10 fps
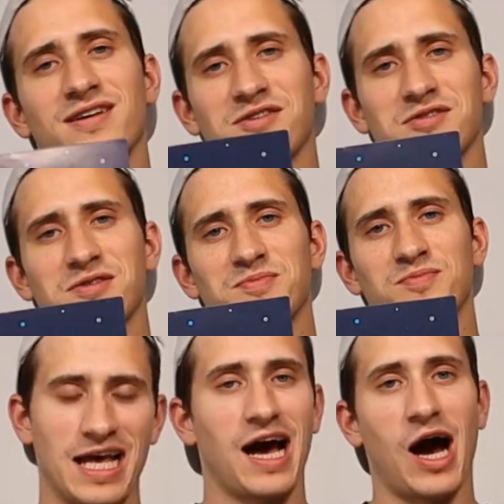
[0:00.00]
Stickers.
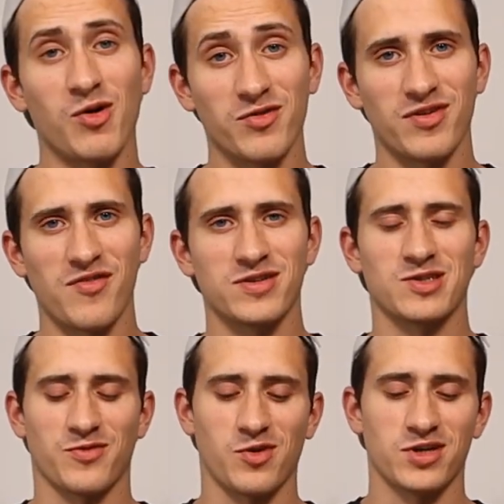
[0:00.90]
Our
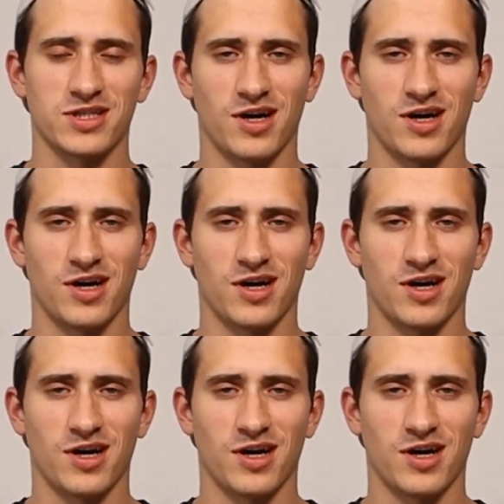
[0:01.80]
favorites, of course,